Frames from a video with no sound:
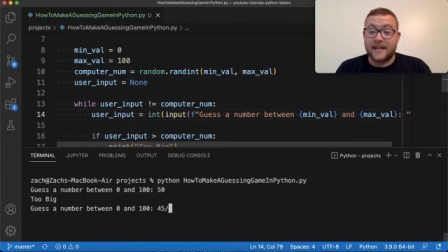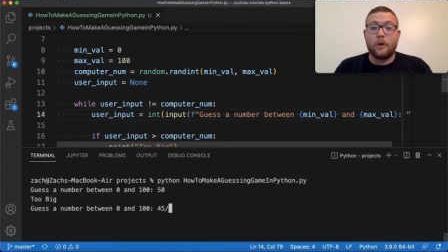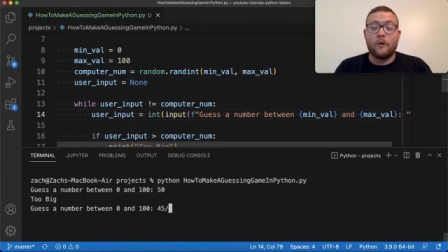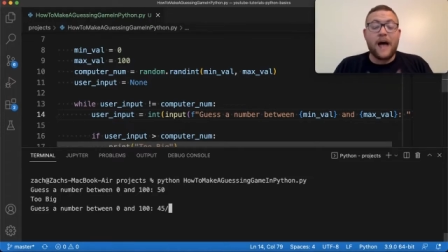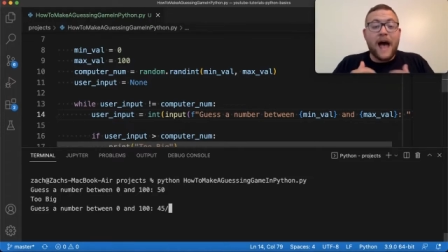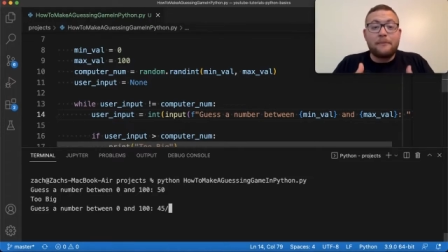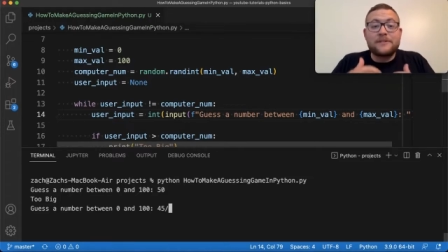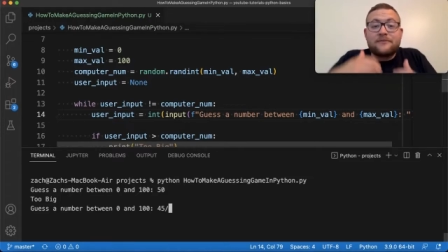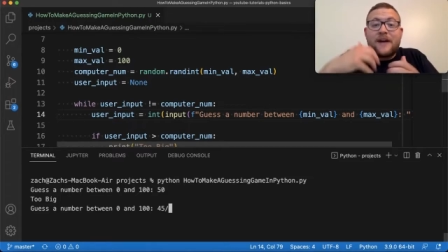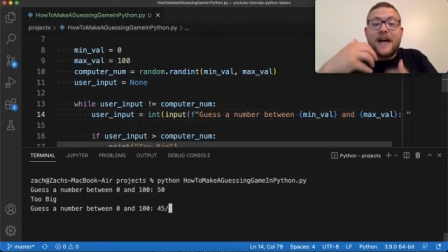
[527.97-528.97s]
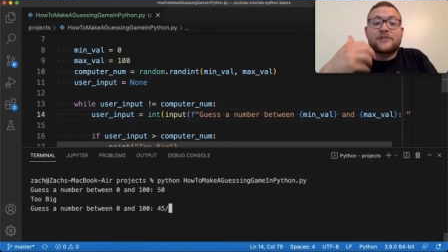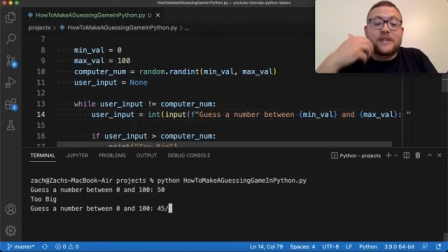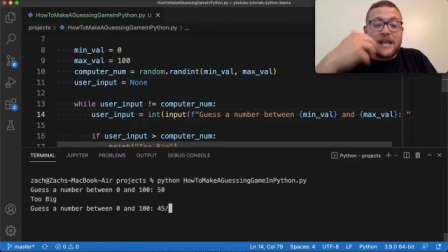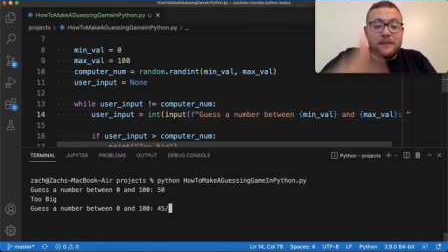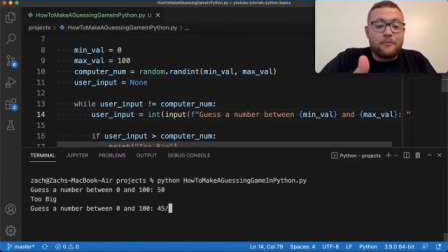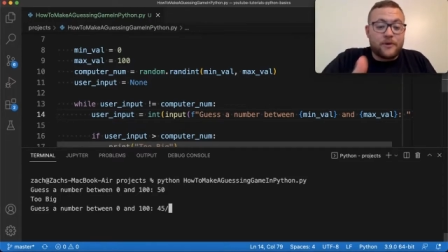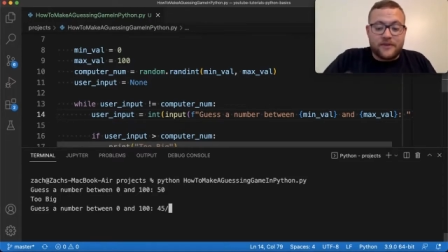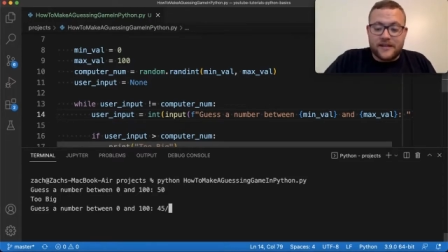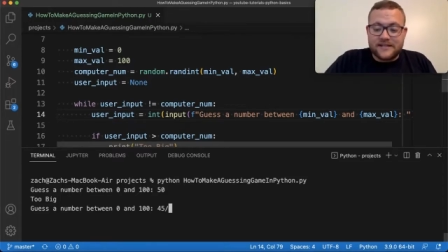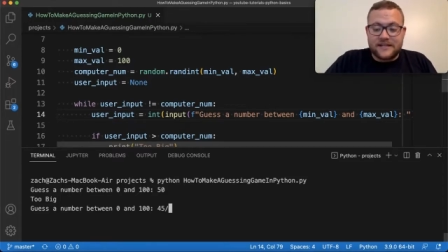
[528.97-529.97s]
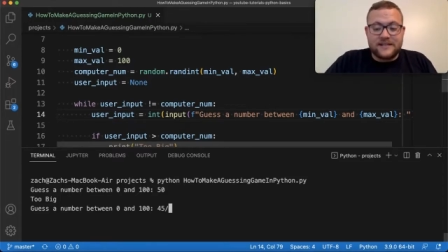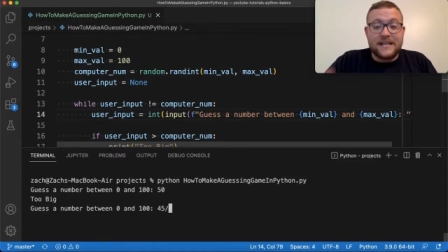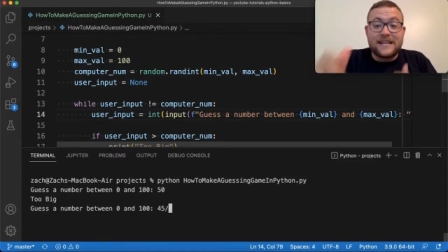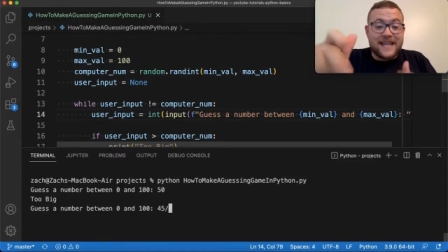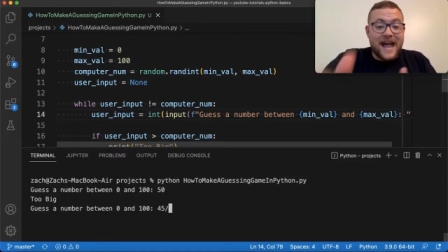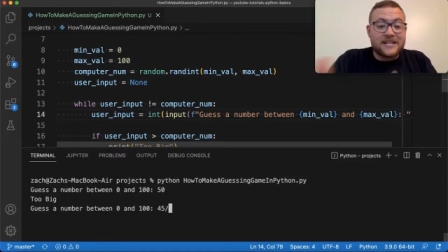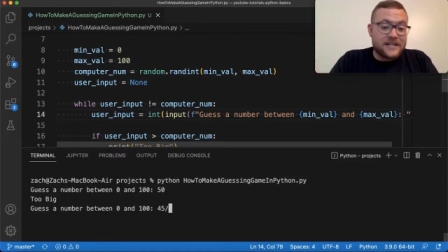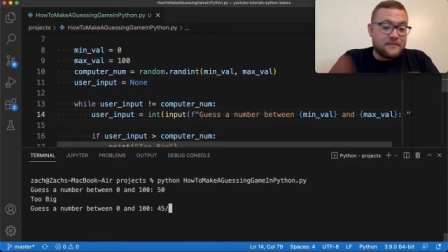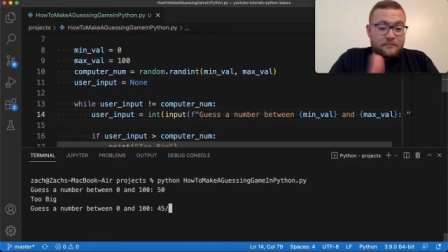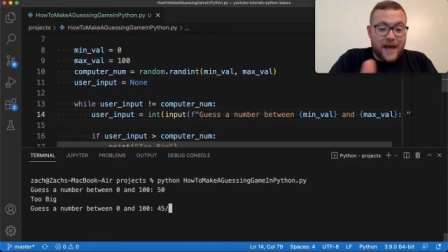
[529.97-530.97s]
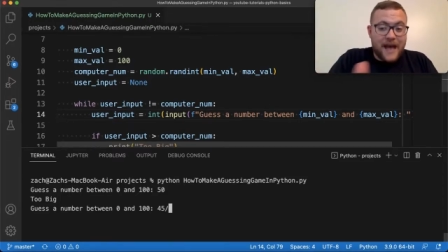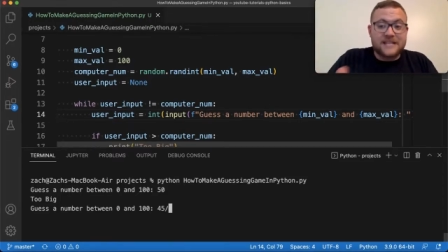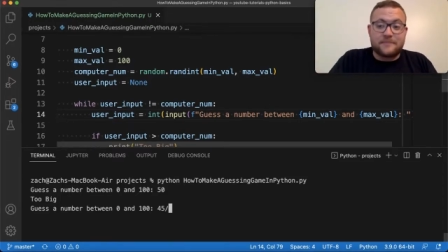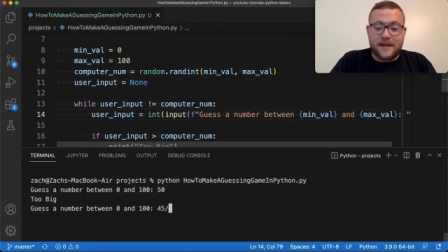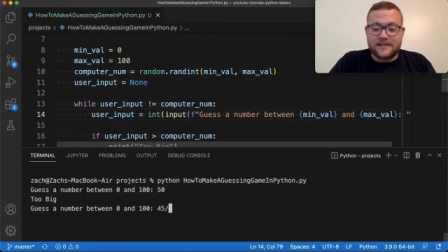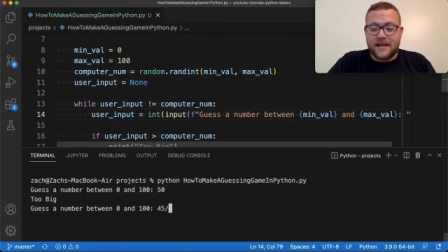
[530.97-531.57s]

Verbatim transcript: Well, what happens if I actually input this and didn't catch it in backspace